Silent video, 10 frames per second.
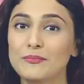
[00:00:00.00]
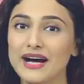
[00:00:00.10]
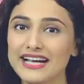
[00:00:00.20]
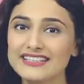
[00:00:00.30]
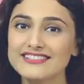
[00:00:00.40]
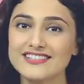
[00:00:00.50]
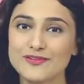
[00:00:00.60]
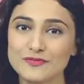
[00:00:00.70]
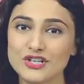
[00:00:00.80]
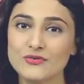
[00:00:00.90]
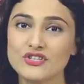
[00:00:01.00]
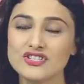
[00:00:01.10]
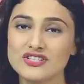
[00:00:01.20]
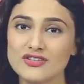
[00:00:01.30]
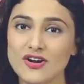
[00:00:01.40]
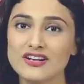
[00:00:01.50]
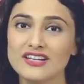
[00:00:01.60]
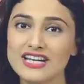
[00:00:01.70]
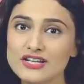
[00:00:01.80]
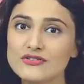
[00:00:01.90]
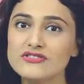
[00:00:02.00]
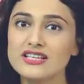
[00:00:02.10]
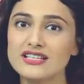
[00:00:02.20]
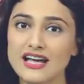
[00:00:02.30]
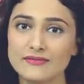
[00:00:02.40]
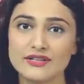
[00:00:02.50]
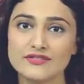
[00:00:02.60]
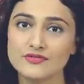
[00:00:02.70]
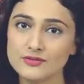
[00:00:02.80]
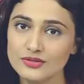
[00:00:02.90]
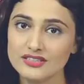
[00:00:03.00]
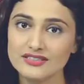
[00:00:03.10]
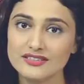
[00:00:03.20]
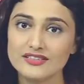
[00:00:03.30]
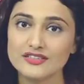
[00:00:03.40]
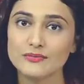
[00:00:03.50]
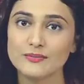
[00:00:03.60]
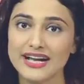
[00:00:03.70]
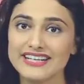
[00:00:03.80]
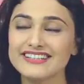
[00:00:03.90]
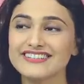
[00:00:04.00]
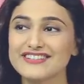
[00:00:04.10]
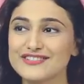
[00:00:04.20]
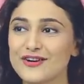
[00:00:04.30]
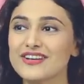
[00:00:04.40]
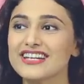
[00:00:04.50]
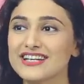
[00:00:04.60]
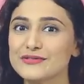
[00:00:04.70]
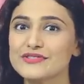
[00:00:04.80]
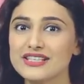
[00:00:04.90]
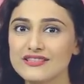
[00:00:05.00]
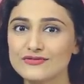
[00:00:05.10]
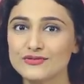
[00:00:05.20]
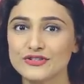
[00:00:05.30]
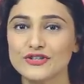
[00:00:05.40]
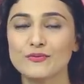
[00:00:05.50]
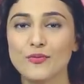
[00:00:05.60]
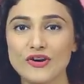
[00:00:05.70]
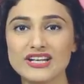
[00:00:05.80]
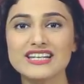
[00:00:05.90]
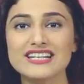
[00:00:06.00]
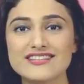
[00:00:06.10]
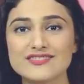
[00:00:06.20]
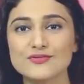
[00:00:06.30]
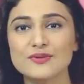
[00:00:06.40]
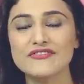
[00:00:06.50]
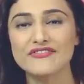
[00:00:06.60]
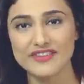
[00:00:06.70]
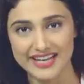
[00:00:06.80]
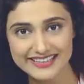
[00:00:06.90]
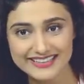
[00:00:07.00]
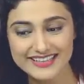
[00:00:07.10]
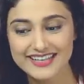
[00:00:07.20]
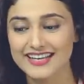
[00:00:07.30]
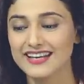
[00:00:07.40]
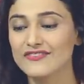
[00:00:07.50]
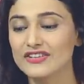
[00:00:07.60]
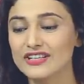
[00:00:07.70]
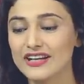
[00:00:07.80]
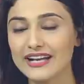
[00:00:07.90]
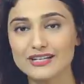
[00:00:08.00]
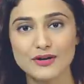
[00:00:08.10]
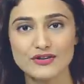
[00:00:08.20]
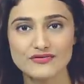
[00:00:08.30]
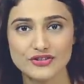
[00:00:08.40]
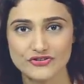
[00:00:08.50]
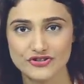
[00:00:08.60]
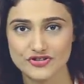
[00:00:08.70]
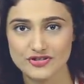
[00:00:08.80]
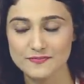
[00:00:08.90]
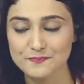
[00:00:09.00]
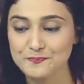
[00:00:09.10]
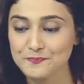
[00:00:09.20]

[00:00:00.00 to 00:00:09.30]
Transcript: mind is something which does not need to see that much food. Your mind does not need to see food. Your body needs to be fed with the right amount of nutrition.